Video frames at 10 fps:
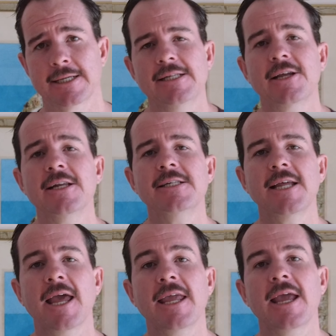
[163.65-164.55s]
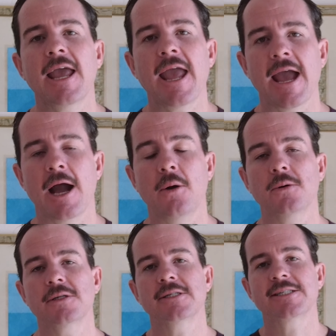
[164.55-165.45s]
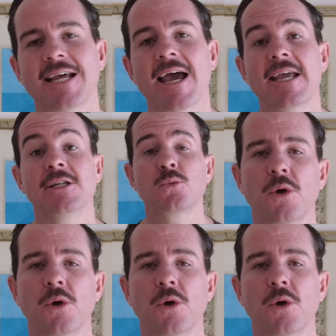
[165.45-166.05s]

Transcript: It's going to take hours, days,